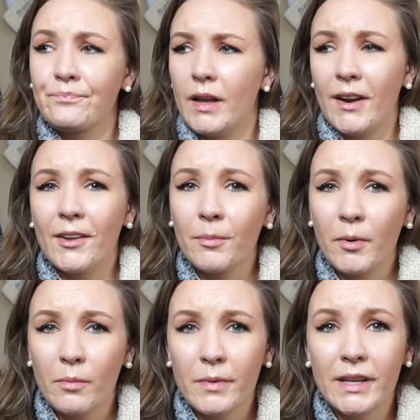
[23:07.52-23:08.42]
Another
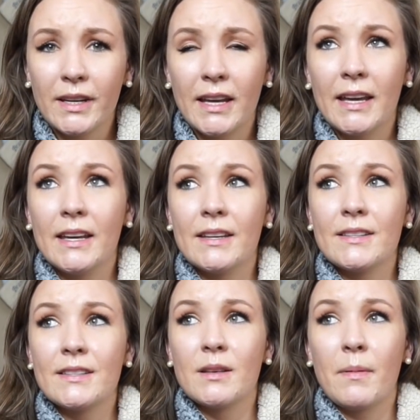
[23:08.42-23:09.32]
moment
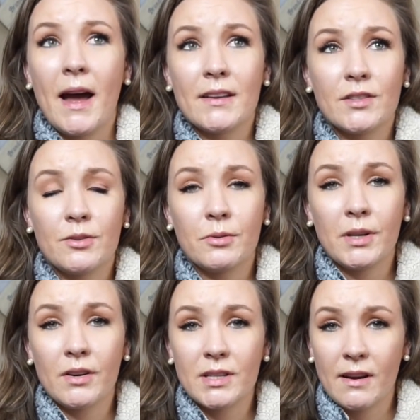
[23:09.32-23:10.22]
is the past 2
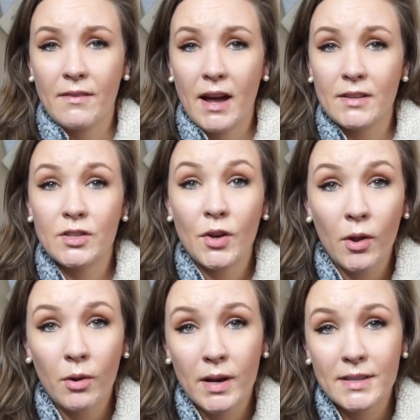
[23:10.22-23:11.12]
years I've had
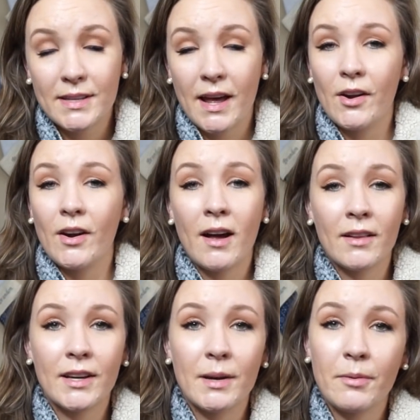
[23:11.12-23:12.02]
soloists at our
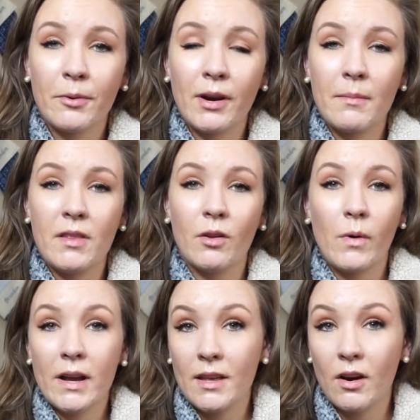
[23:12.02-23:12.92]
holiday program, and the
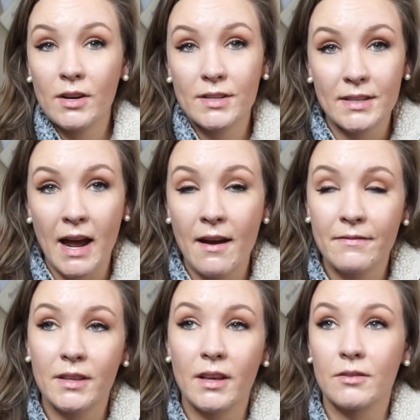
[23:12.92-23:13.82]
way that our
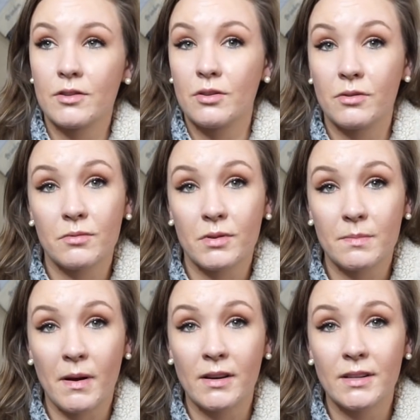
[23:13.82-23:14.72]
staff and the other students
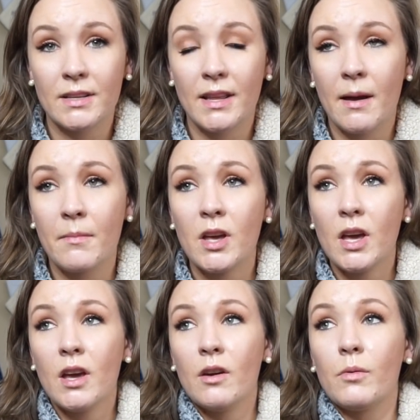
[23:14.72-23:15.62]
responded to them
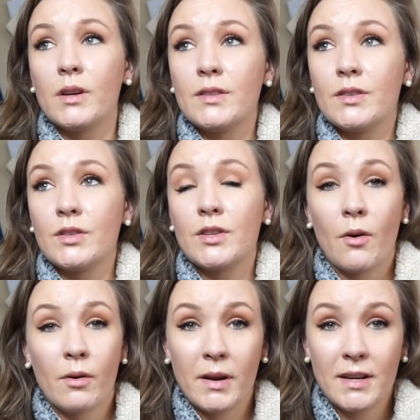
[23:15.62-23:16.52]
was
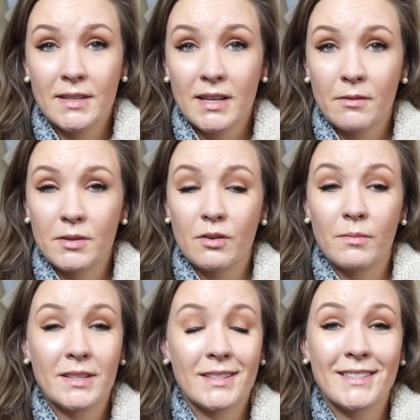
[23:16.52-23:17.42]
so amazing. It was so
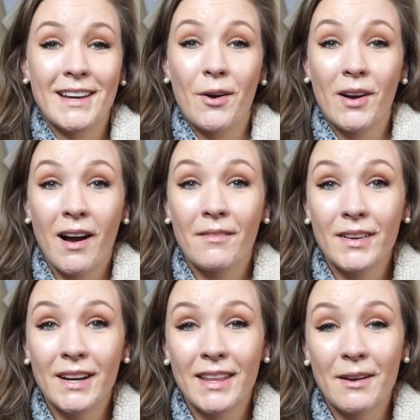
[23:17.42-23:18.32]
amazing to see how
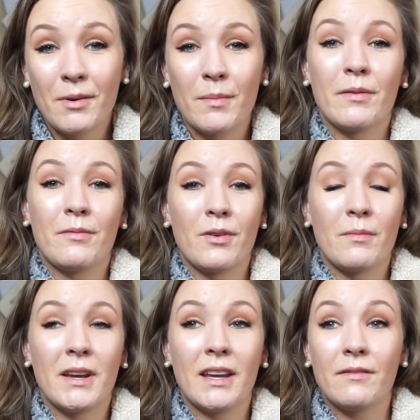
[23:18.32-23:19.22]
confident they were
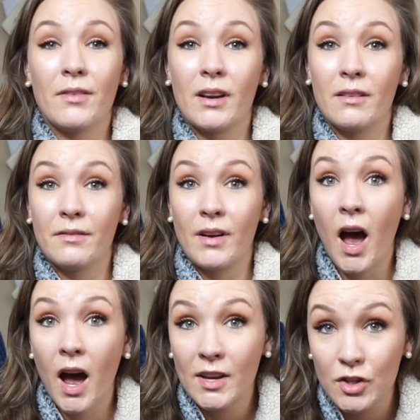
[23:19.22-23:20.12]
performing in front of
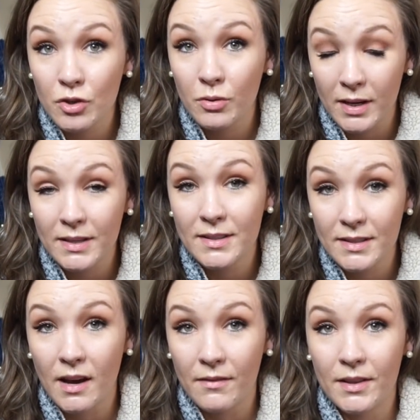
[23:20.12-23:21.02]

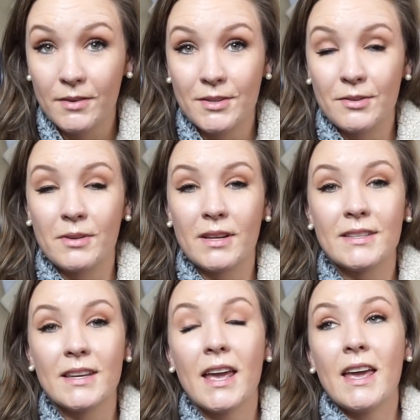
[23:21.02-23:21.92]
hundreds of other students,